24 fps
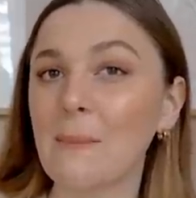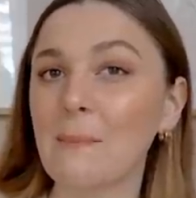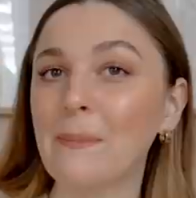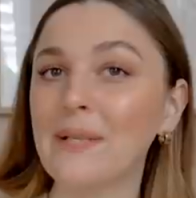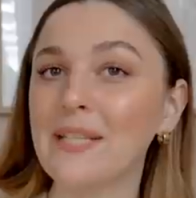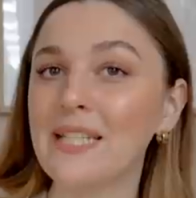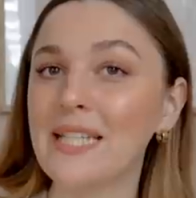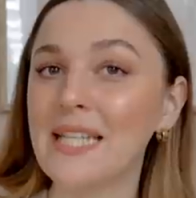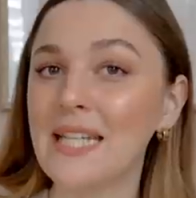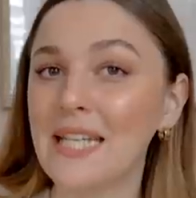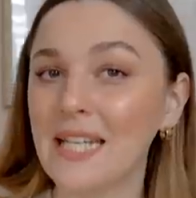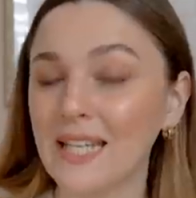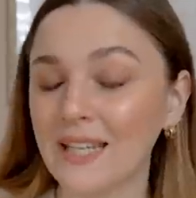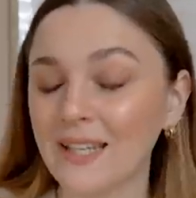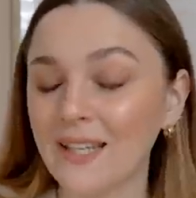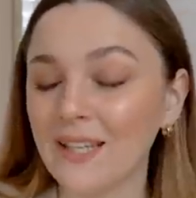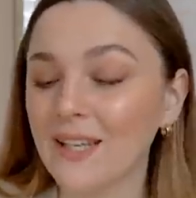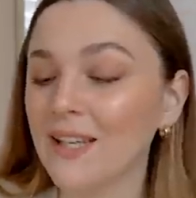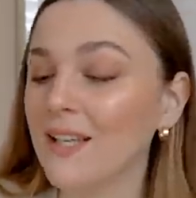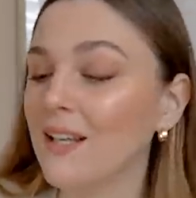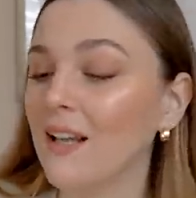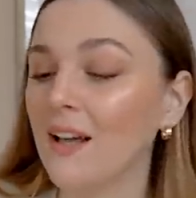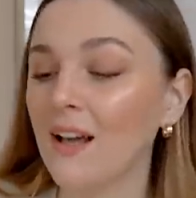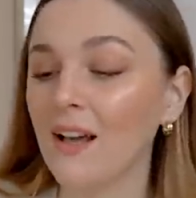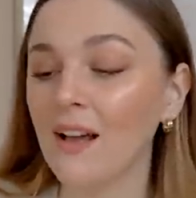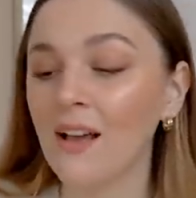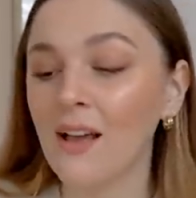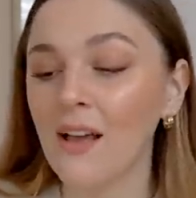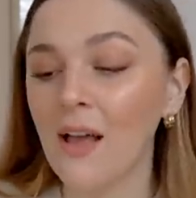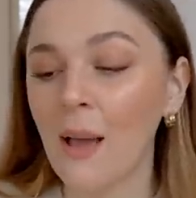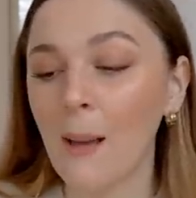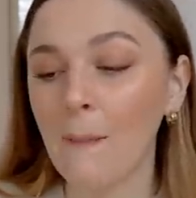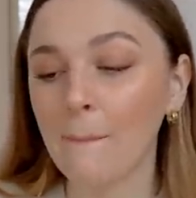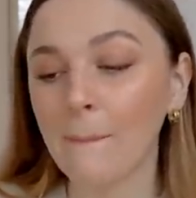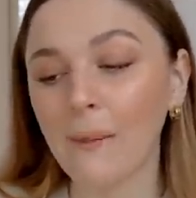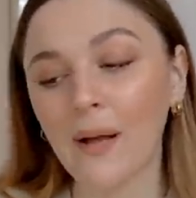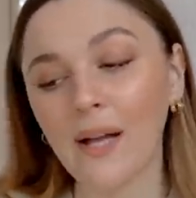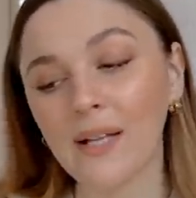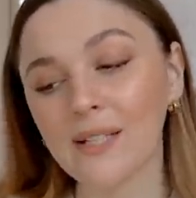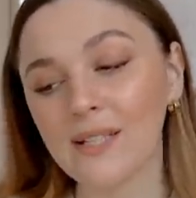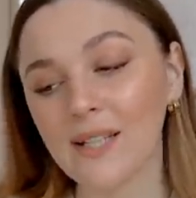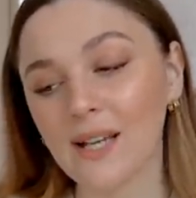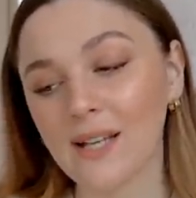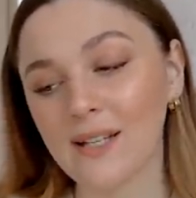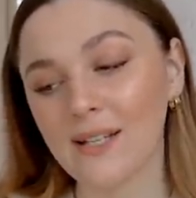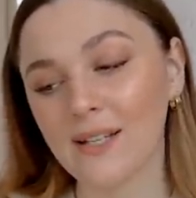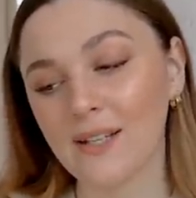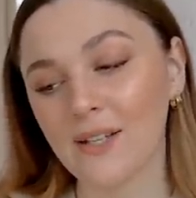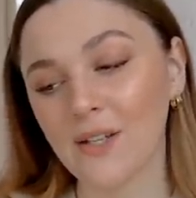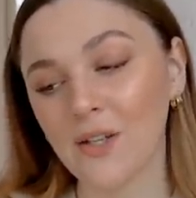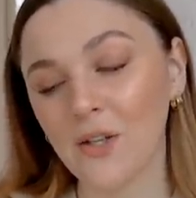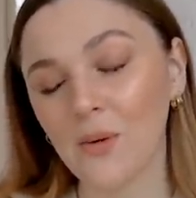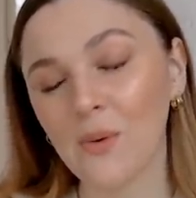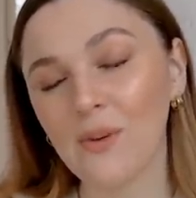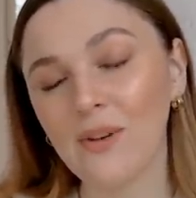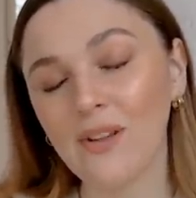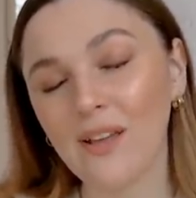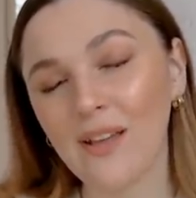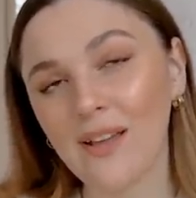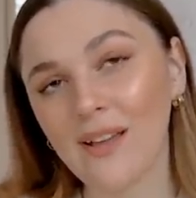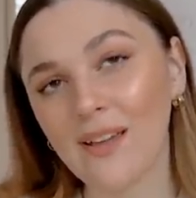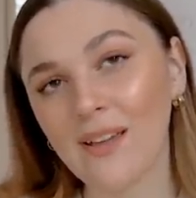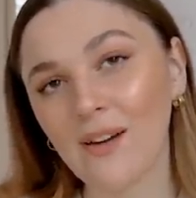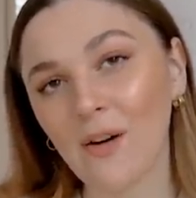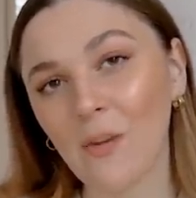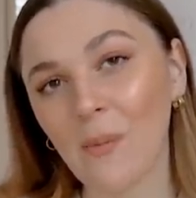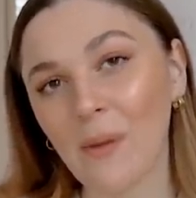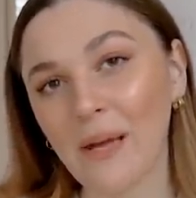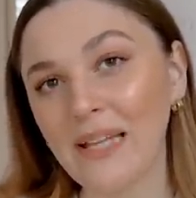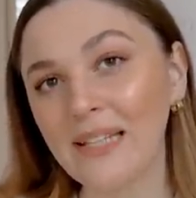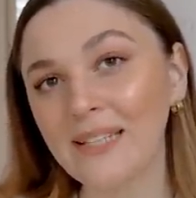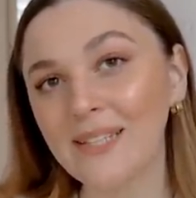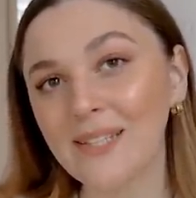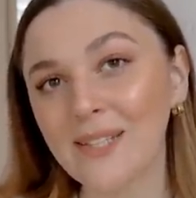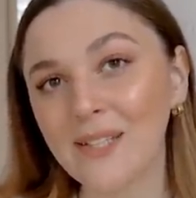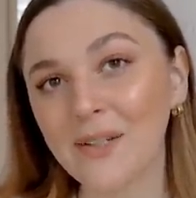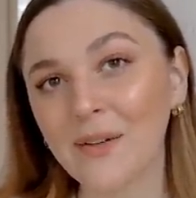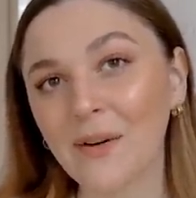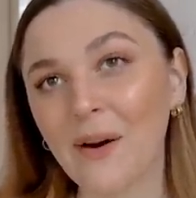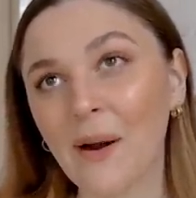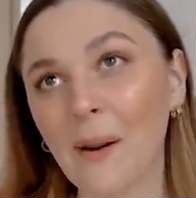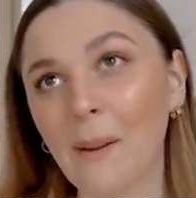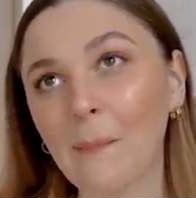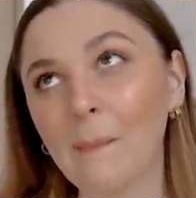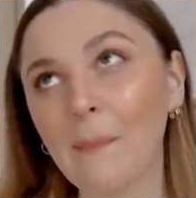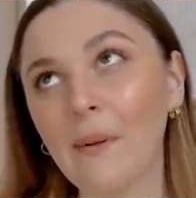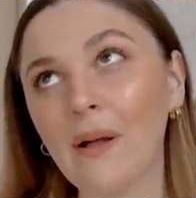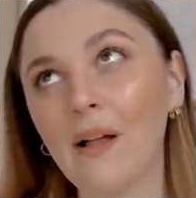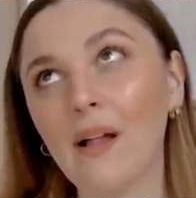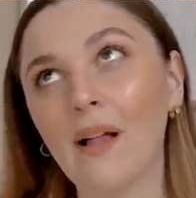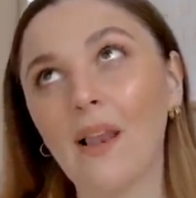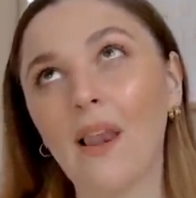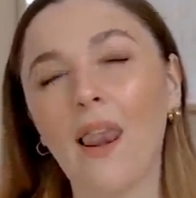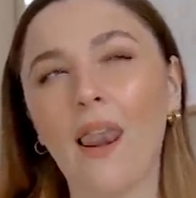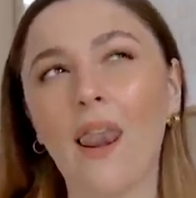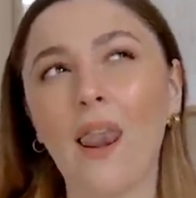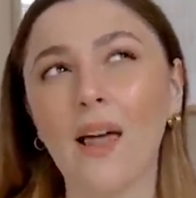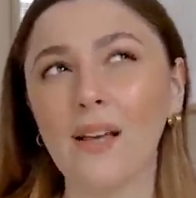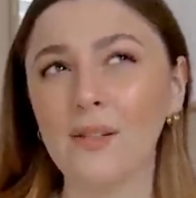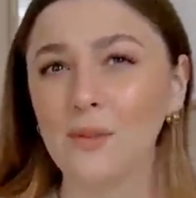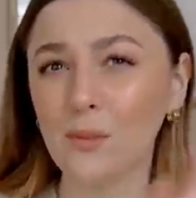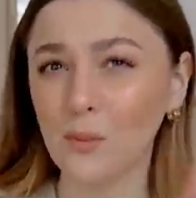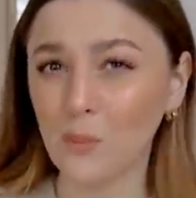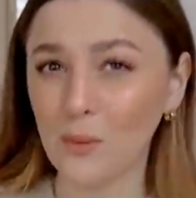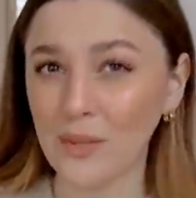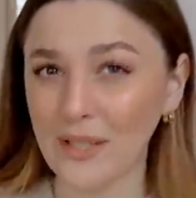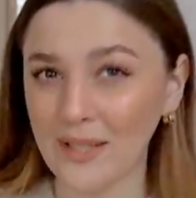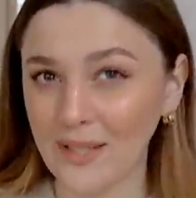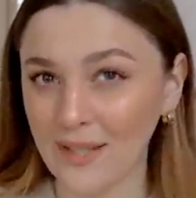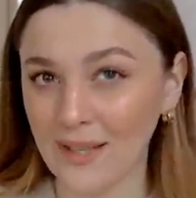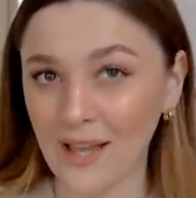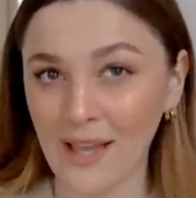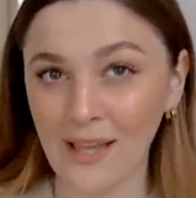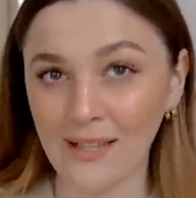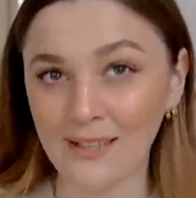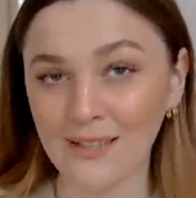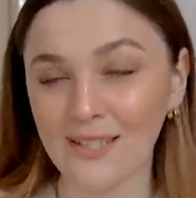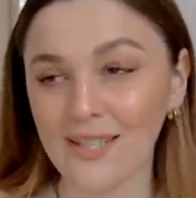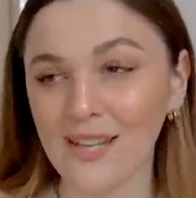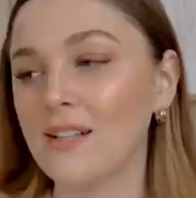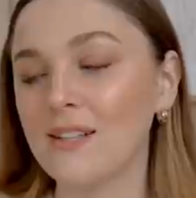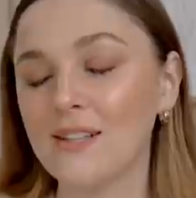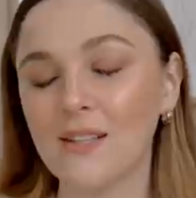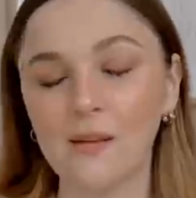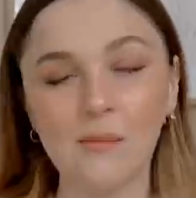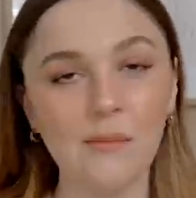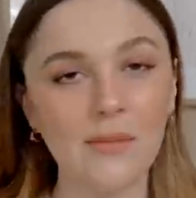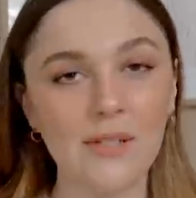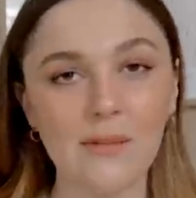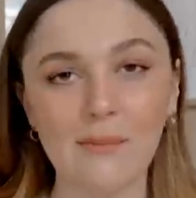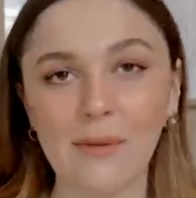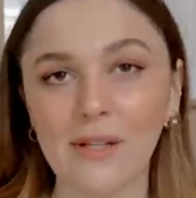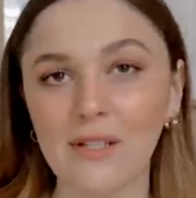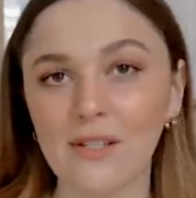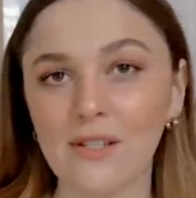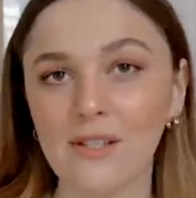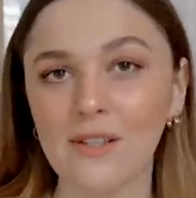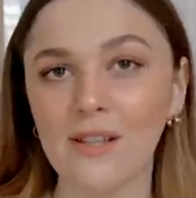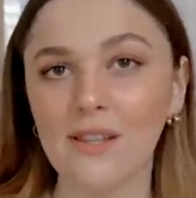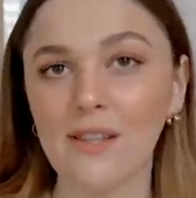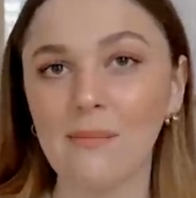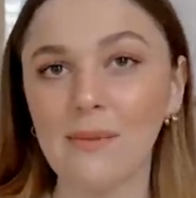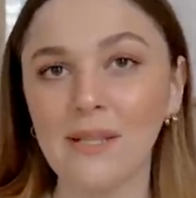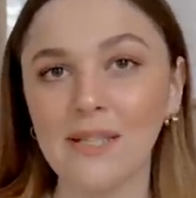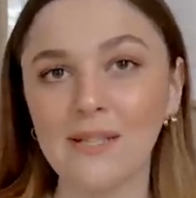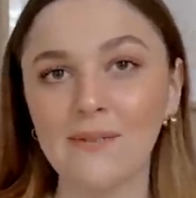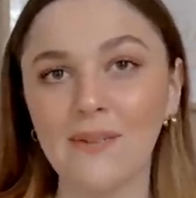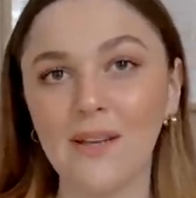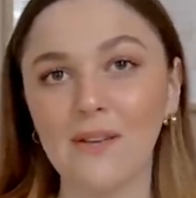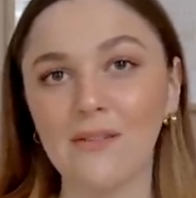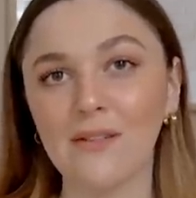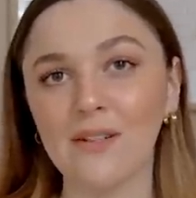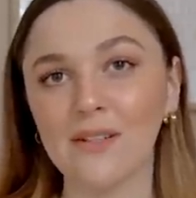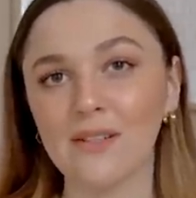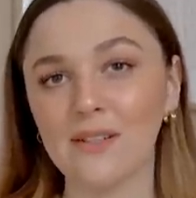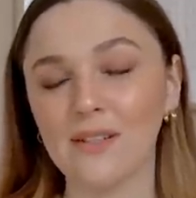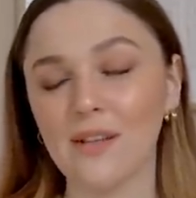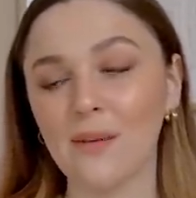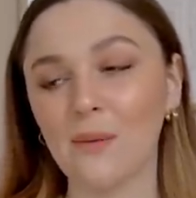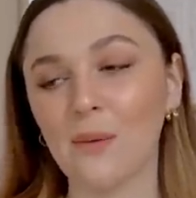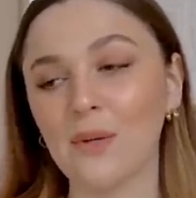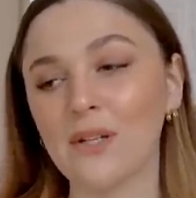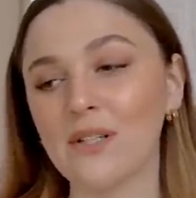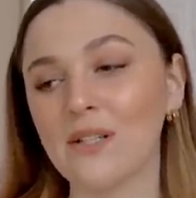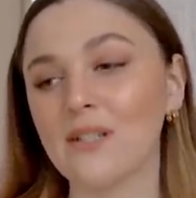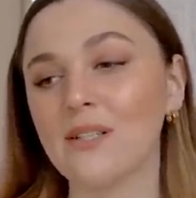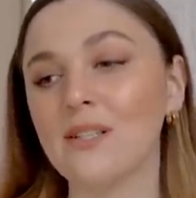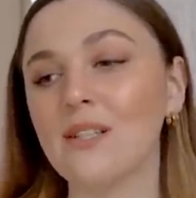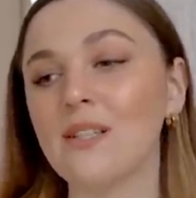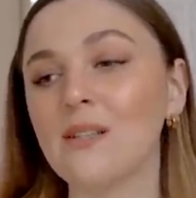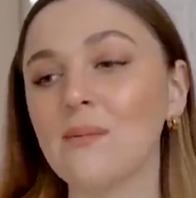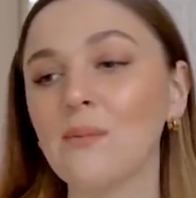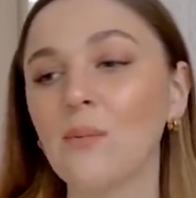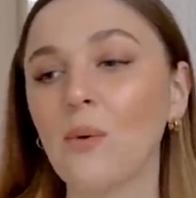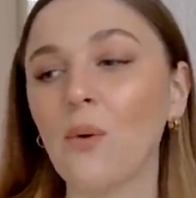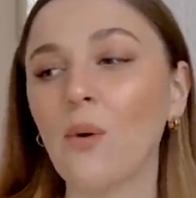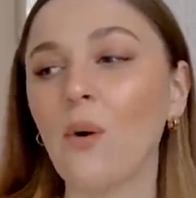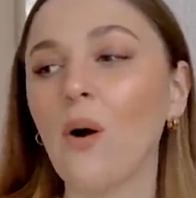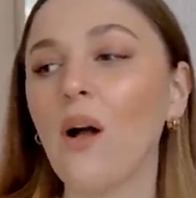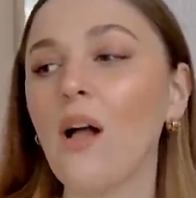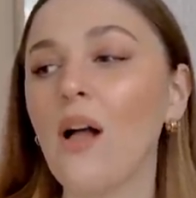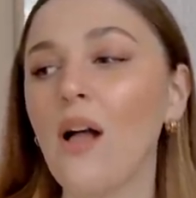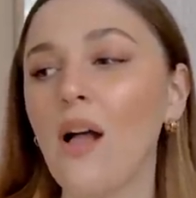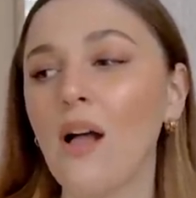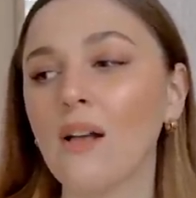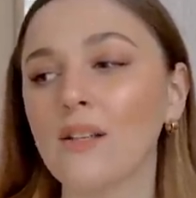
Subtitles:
in particular, but I did a Q&A on my Instagram last weekend. Somebody mentioned that they missed favourites and they wanted to see them more.